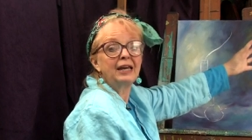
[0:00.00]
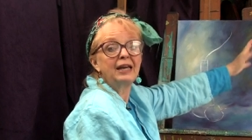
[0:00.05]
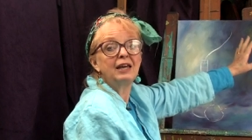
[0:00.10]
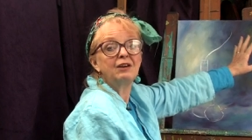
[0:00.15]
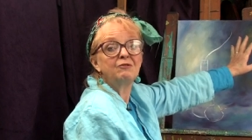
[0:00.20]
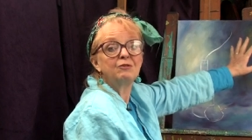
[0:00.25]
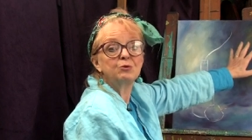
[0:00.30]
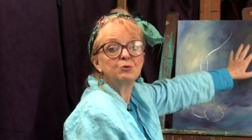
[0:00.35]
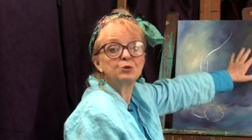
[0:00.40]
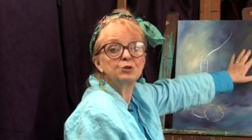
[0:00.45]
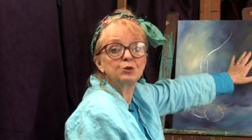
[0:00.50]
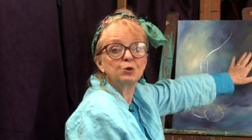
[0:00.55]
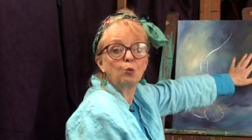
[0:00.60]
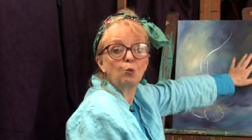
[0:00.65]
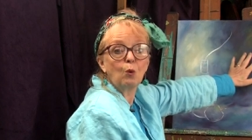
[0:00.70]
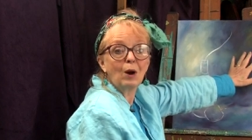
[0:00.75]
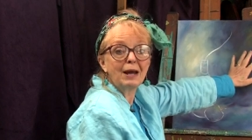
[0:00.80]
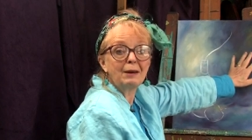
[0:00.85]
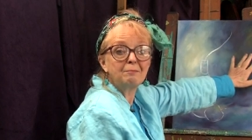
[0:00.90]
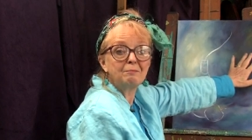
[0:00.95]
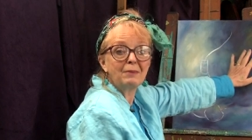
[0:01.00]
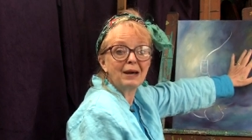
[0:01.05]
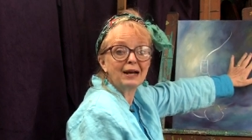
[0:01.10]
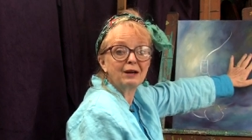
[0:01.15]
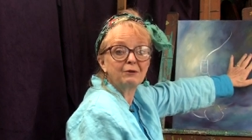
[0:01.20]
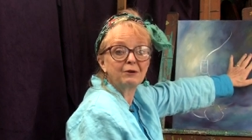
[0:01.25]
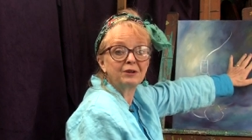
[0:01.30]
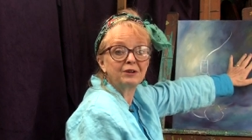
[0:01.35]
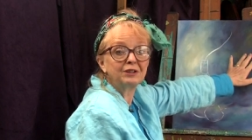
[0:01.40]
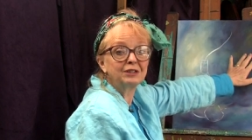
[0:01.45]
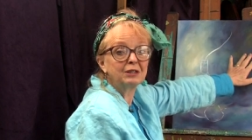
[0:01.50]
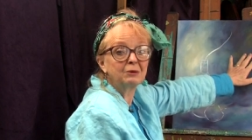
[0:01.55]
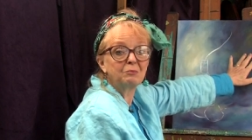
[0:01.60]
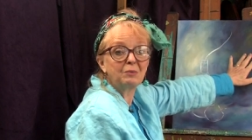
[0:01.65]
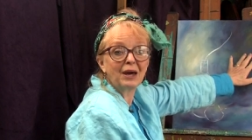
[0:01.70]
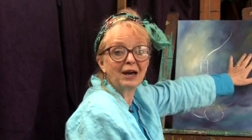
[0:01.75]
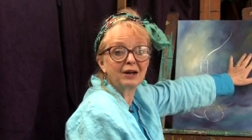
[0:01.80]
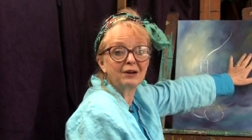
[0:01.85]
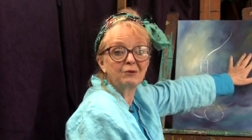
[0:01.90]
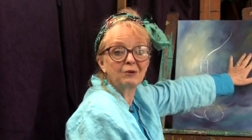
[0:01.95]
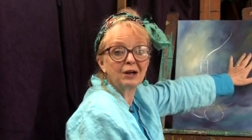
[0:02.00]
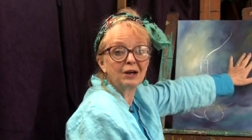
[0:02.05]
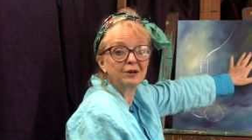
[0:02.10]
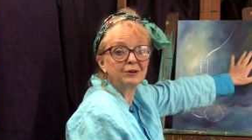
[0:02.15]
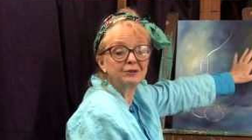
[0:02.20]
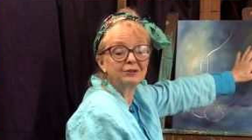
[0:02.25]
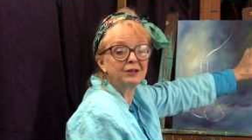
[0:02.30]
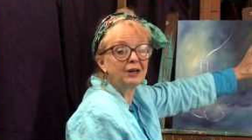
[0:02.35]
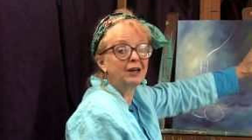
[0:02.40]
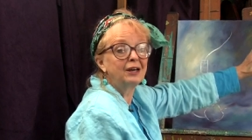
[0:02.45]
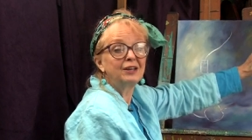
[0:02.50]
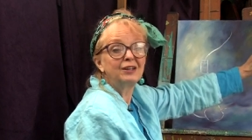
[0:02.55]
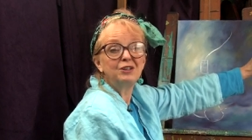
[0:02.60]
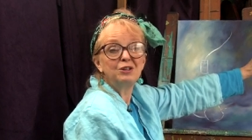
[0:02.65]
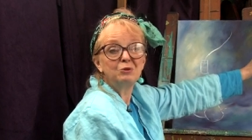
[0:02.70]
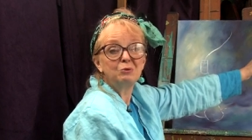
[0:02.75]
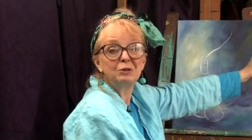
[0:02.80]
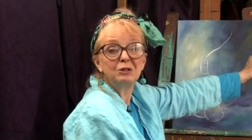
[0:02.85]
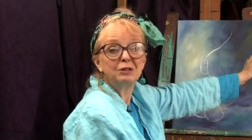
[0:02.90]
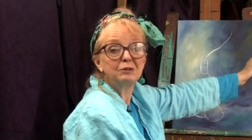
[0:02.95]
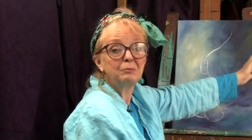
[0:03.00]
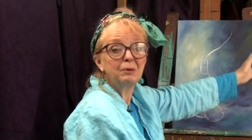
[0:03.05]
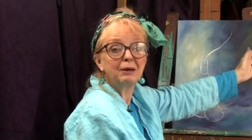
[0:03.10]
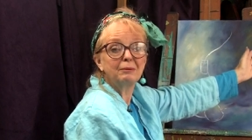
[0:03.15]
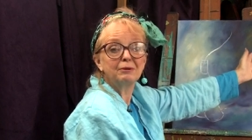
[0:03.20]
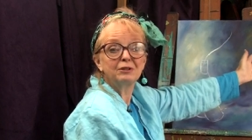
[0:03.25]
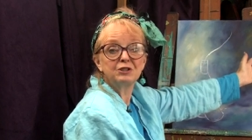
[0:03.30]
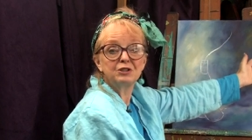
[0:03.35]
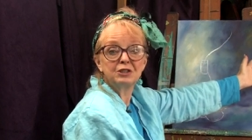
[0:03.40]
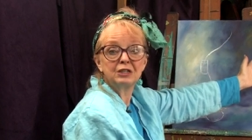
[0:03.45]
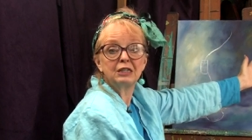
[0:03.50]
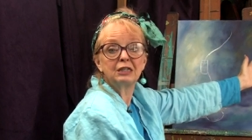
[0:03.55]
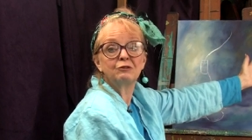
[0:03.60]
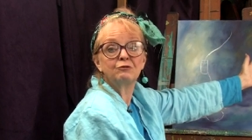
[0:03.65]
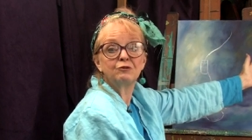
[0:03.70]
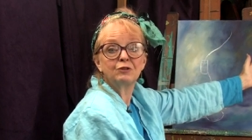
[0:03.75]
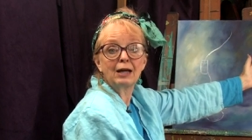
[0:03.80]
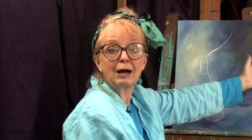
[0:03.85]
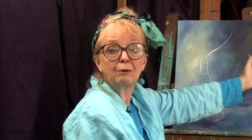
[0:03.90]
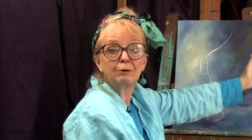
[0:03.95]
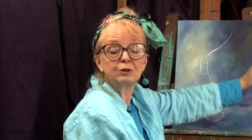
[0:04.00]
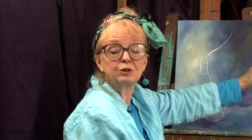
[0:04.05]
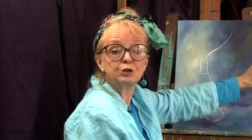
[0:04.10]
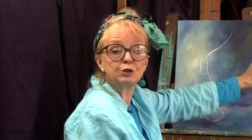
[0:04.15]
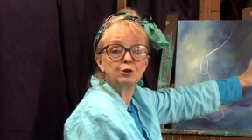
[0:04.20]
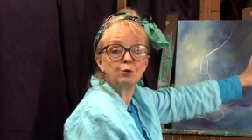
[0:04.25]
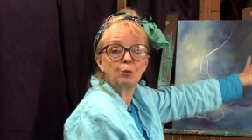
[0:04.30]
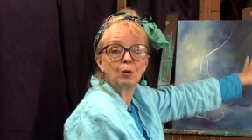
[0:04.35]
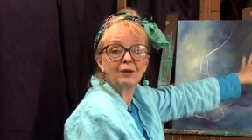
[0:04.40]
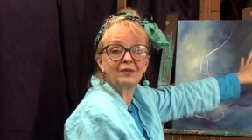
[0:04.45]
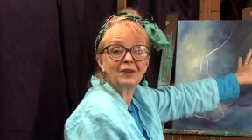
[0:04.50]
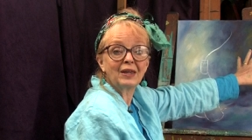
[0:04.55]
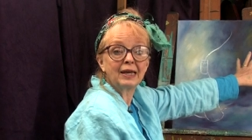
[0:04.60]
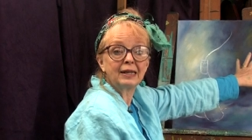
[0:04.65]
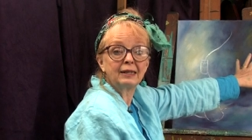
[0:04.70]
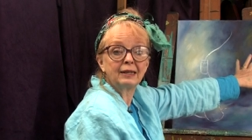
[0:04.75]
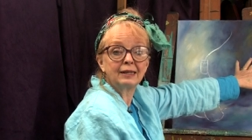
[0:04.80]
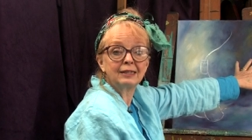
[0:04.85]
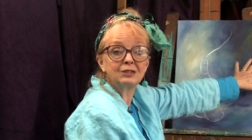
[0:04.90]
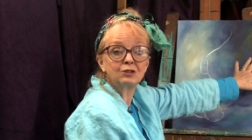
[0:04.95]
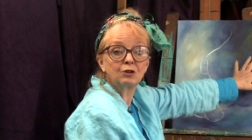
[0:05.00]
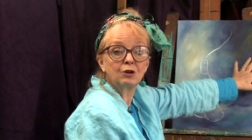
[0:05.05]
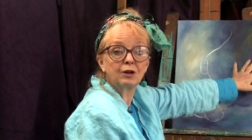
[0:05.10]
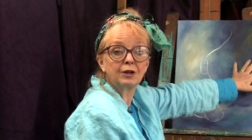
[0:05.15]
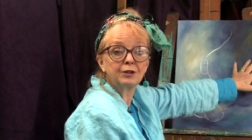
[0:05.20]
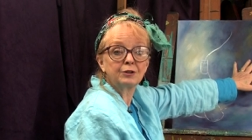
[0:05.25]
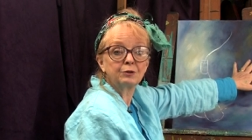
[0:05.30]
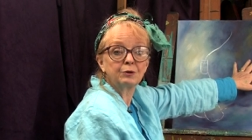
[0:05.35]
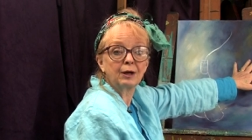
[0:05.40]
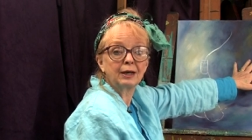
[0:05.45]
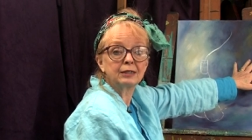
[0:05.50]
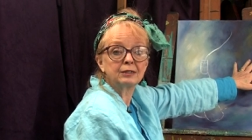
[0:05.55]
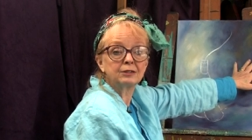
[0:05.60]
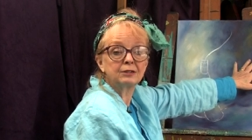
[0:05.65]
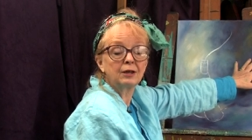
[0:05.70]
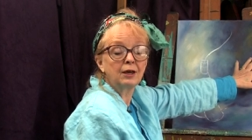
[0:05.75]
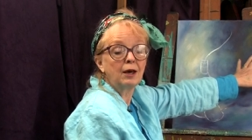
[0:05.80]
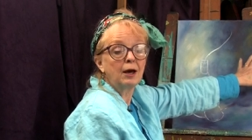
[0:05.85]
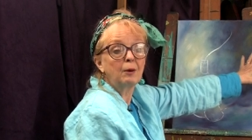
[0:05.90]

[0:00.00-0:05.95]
If it was a white background in the background, you wouldn't be able to see the flowers. So you want that nice contrast.